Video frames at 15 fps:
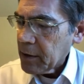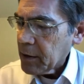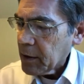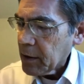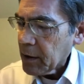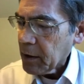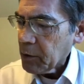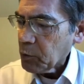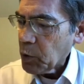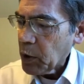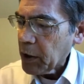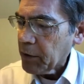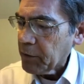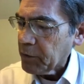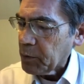
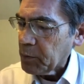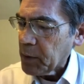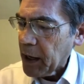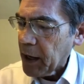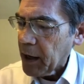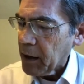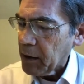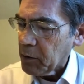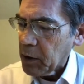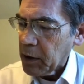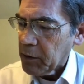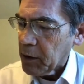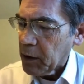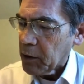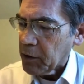One of them had
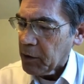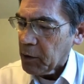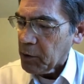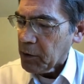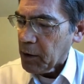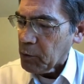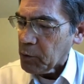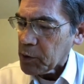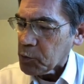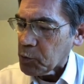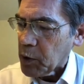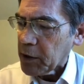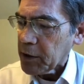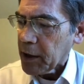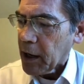there was
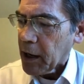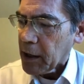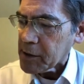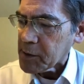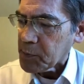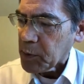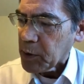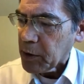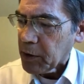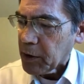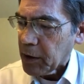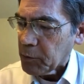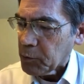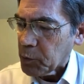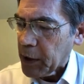one gospel
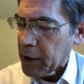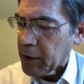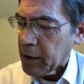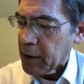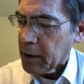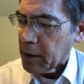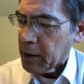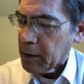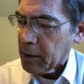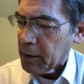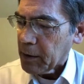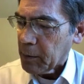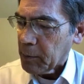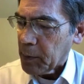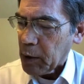written
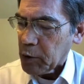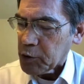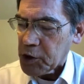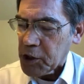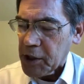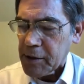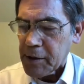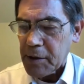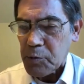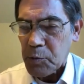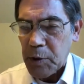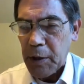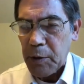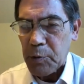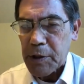about Jesus
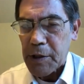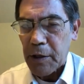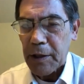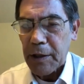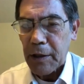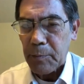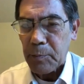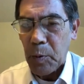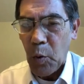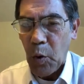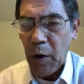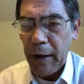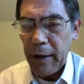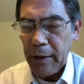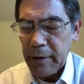when he was a little
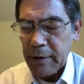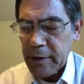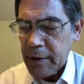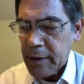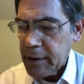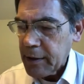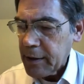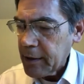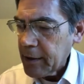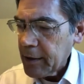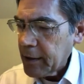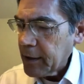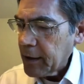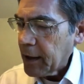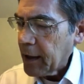boy,
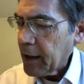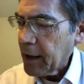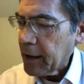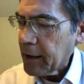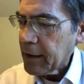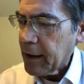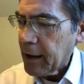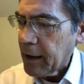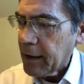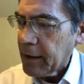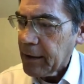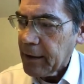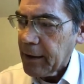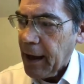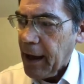and
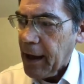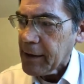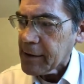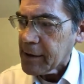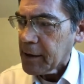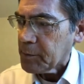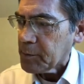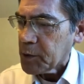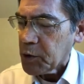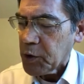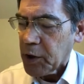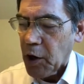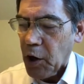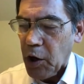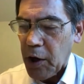it has him
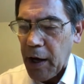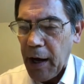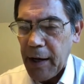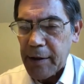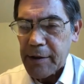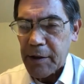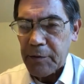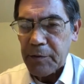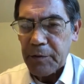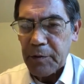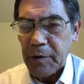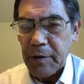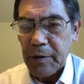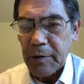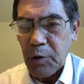doing all kinds of
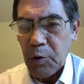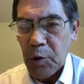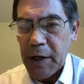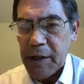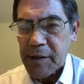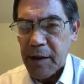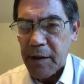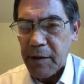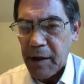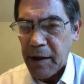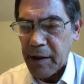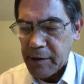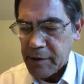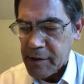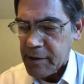crazy
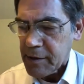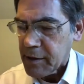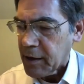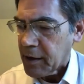things.